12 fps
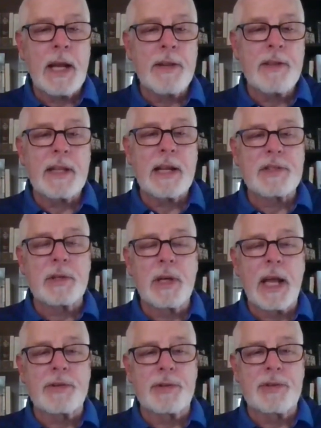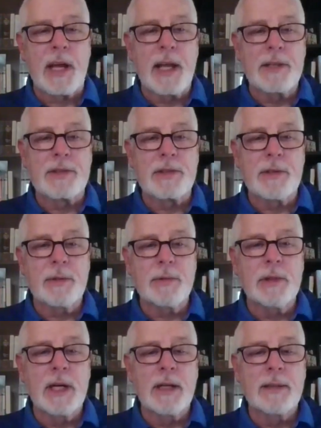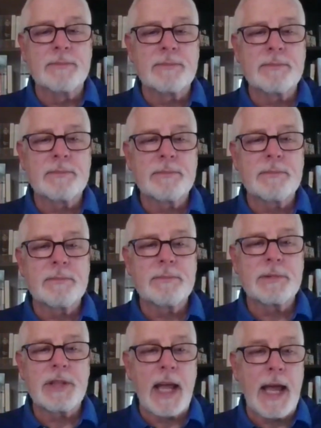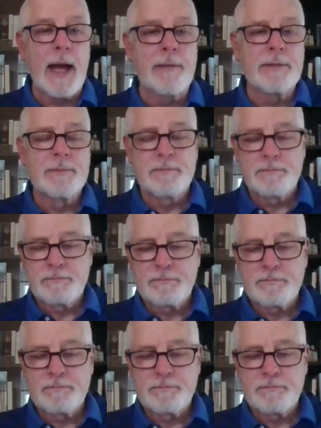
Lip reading: And I think that's a good exercise to have.